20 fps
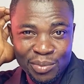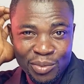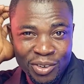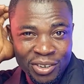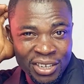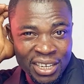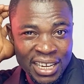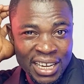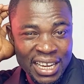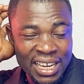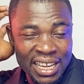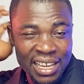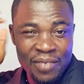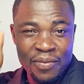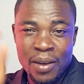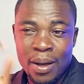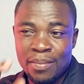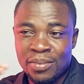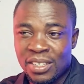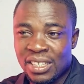But
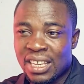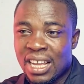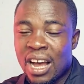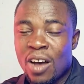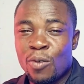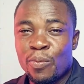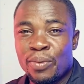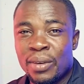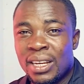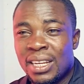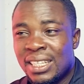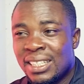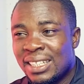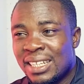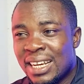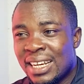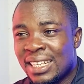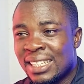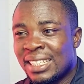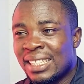if I'm scalping, it's
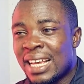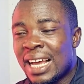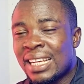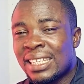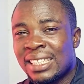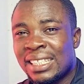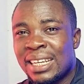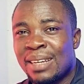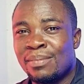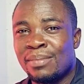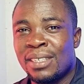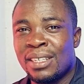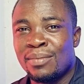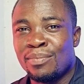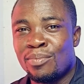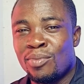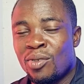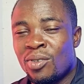the exact same thing,